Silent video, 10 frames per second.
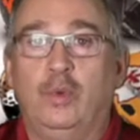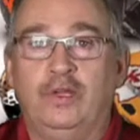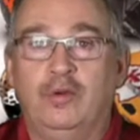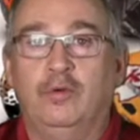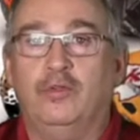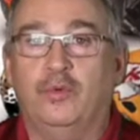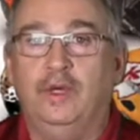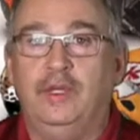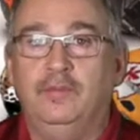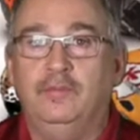week number
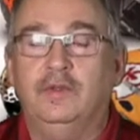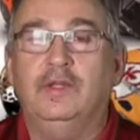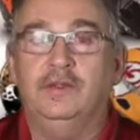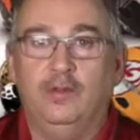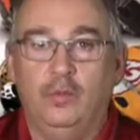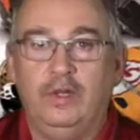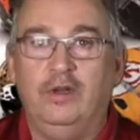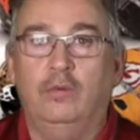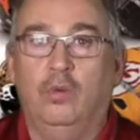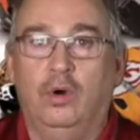3, then week
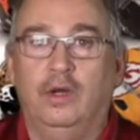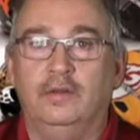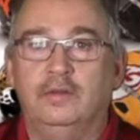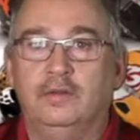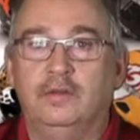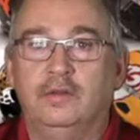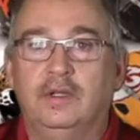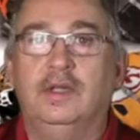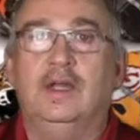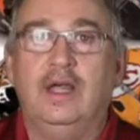number 1,
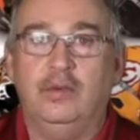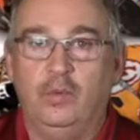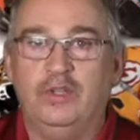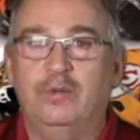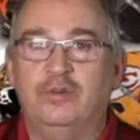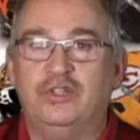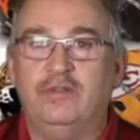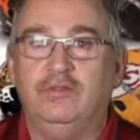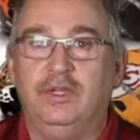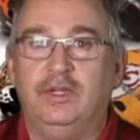and then week number
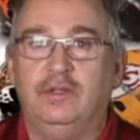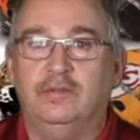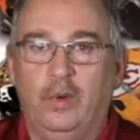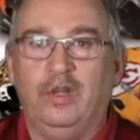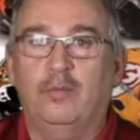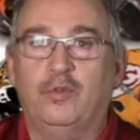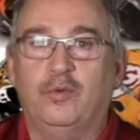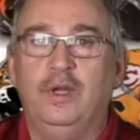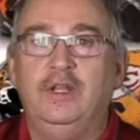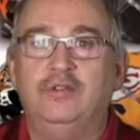17. Week number
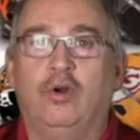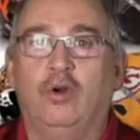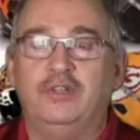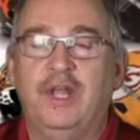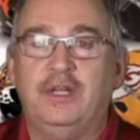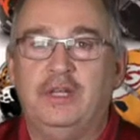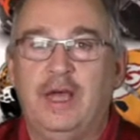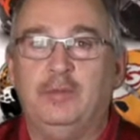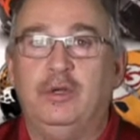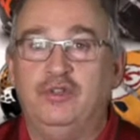3 is the hardest
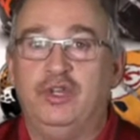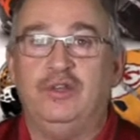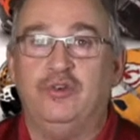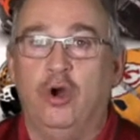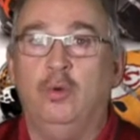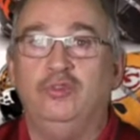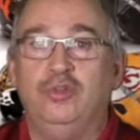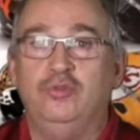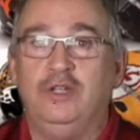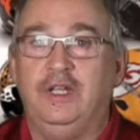handicap because you got your
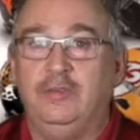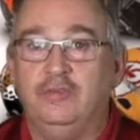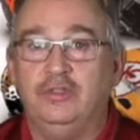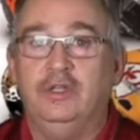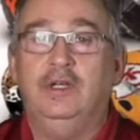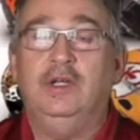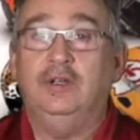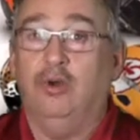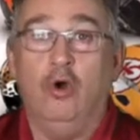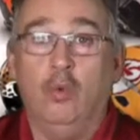0-2 teams,
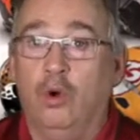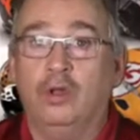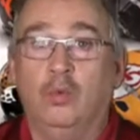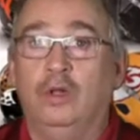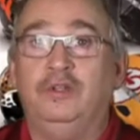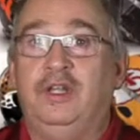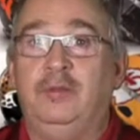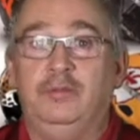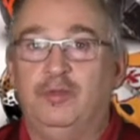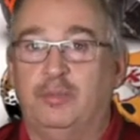your 0-1-1
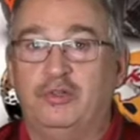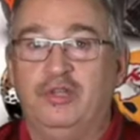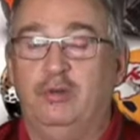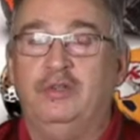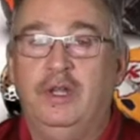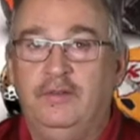team, Pittsburgh Steelers,